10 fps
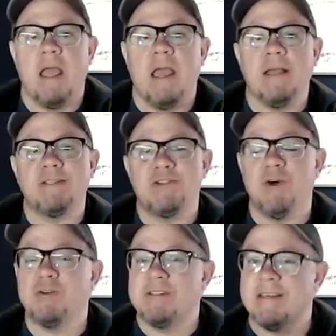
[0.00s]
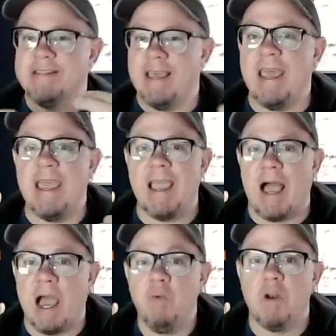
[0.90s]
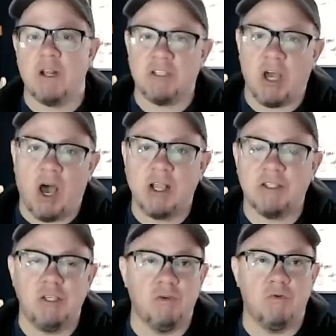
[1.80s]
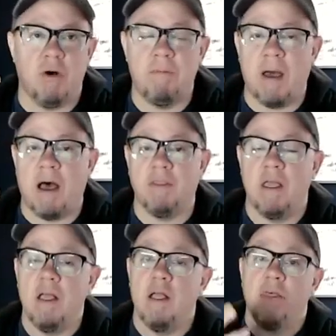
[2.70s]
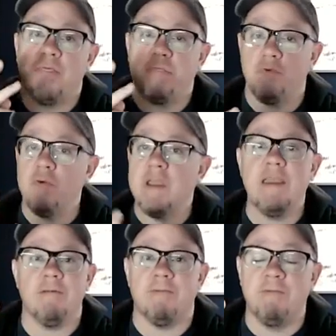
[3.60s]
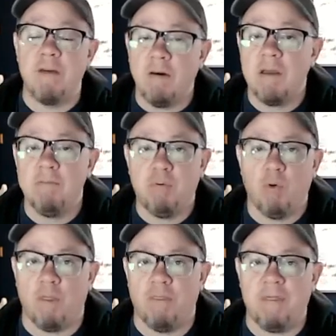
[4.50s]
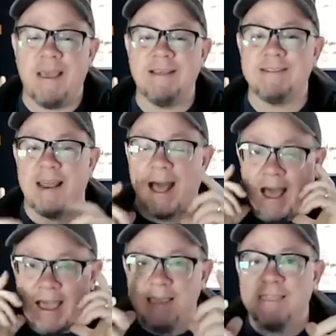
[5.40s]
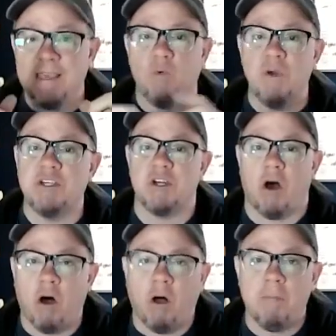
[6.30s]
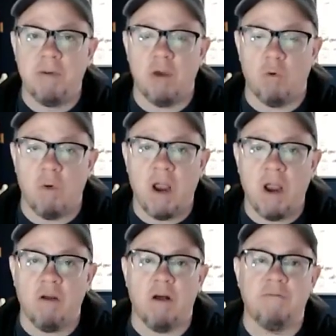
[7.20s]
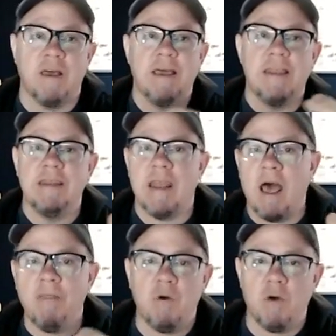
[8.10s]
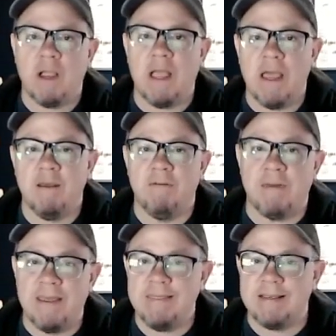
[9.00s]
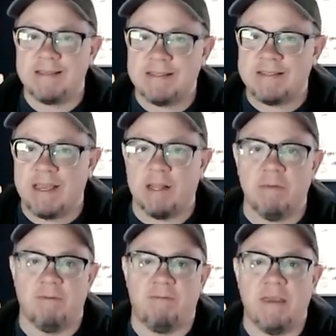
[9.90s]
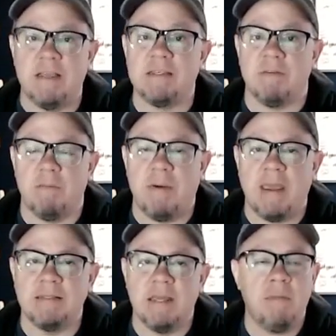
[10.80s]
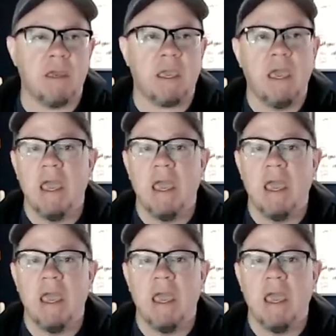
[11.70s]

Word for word: And so today I want to talk to you about three very important things that I think we should all be aware of now that we're kind of in this settlement phase of the pandemic